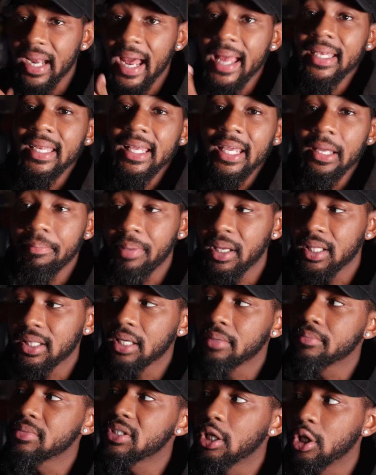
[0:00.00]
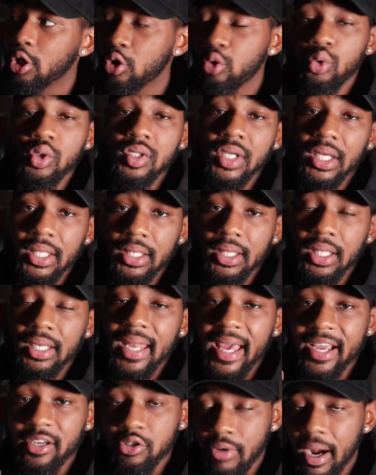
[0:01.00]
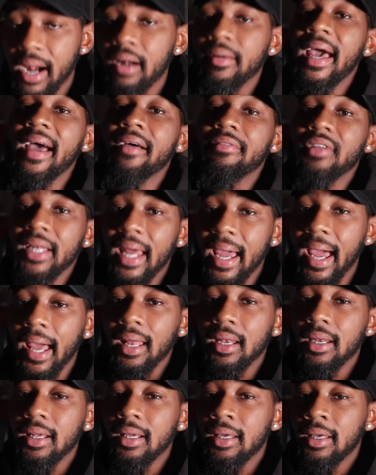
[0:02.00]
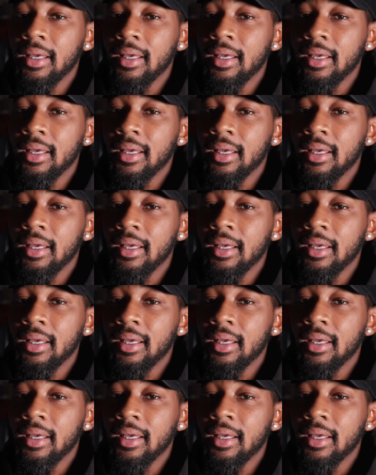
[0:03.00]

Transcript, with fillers: but I did pick them to lose in the next round after that,